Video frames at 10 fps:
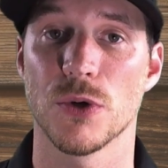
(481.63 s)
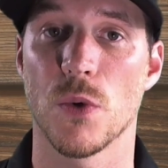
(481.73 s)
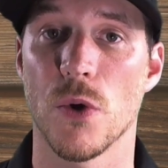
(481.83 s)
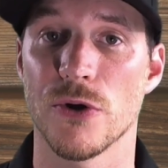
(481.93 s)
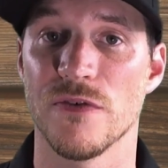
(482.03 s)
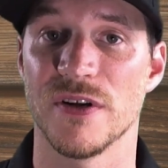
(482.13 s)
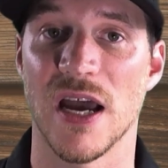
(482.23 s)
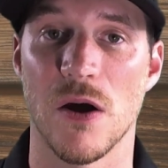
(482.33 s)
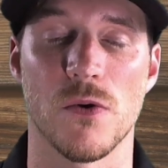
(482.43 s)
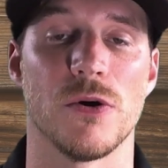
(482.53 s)
a quarter of an
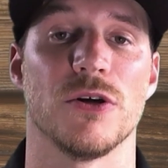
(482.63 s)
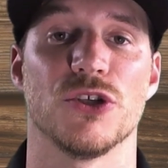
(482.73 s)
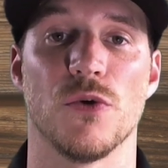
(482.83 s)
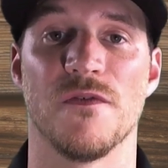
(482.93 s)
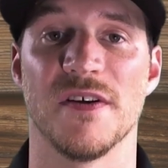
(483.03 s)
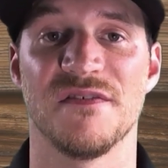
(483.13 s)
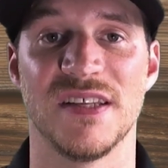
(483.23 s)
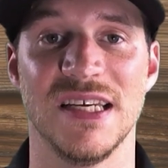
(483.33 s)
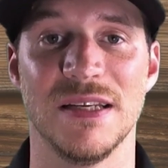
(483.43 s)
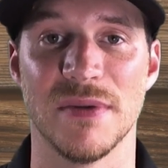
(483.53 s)
hour, so
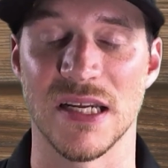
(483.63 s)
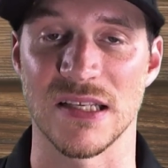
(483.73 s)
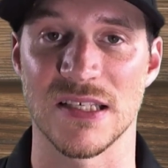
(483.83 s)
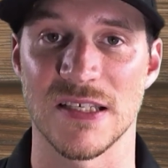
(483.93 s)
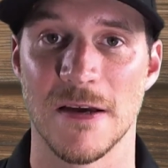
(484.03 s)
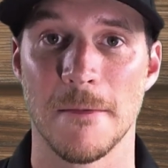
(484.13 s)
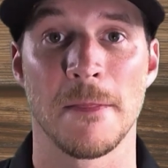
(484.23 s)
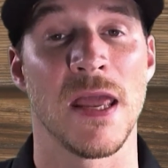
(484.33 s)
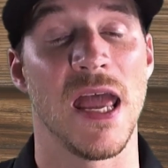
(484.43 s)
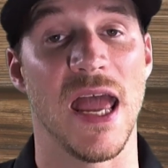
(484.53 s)
15 minutes.
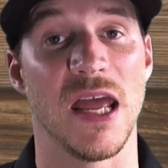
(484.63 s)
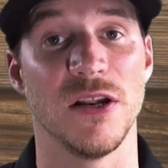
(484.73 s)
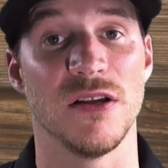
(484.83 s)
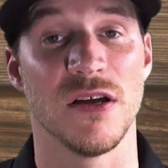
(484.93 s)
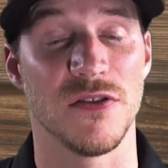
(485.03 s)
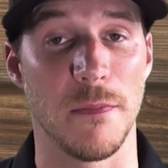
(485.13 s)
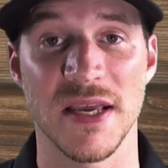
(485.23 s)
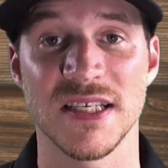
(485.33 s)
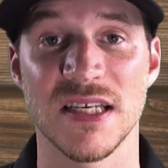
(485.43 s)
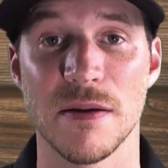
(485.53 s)
And the
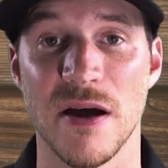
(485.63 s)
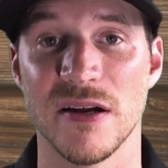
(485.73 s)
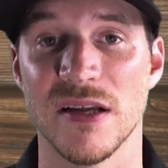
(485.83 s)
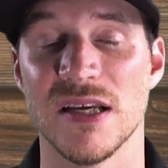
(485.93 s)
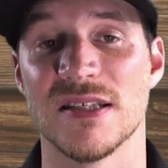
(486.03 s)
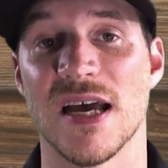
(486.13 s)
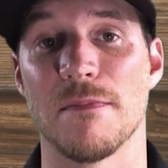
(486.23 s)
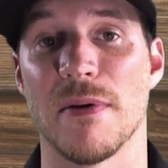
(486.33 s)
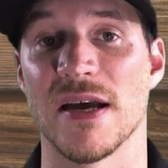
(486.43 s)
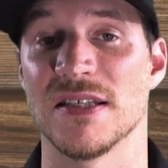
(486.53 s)
best thing about it is
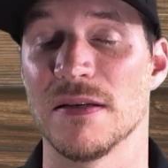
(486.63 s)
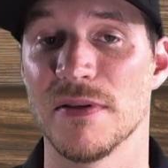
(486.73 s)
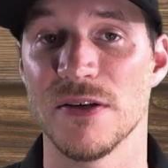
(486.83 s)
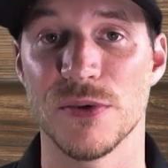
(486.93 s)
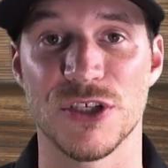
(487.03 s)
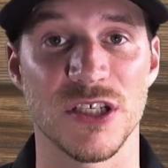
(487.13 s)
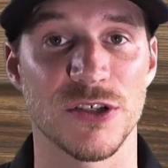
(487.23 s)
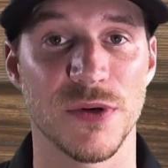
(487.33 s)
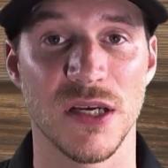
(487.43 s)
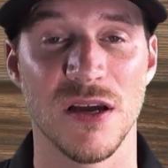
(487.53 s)
that by simply
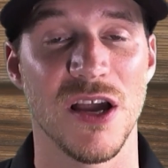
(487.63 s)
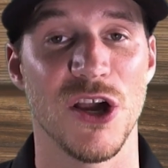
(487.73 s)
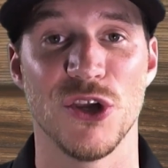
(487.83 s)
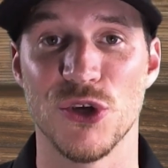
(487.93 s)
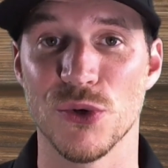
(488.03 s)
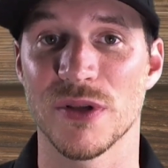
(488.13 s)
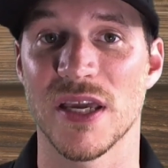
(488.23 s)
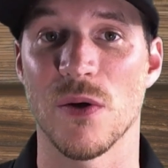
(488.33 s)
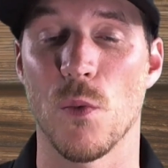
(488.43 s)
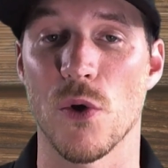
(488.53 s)
registering, you'll
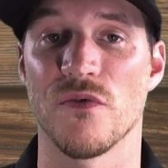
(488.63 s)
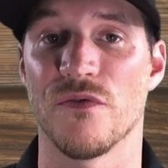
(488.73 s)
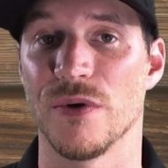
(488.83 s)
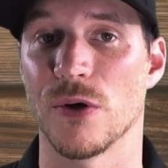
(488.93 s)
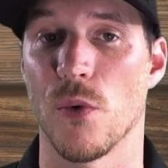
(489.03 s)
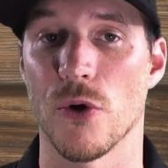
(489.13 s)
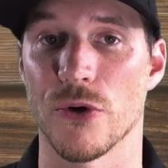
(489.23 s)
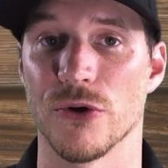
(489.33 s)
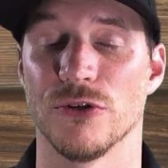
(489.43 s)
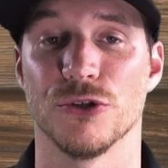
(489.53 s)
get one free
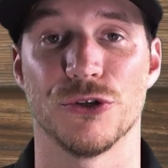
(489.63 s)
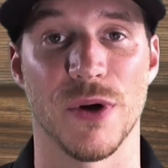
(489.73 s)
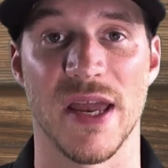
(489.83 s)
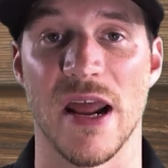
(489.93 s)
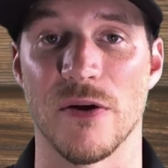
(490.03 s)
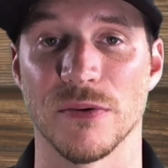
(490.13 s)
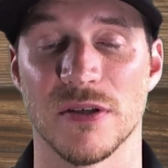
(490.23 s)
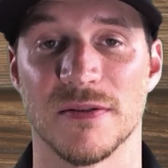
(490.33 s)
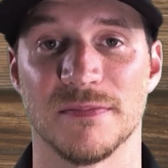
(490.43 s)
quarter to try it out.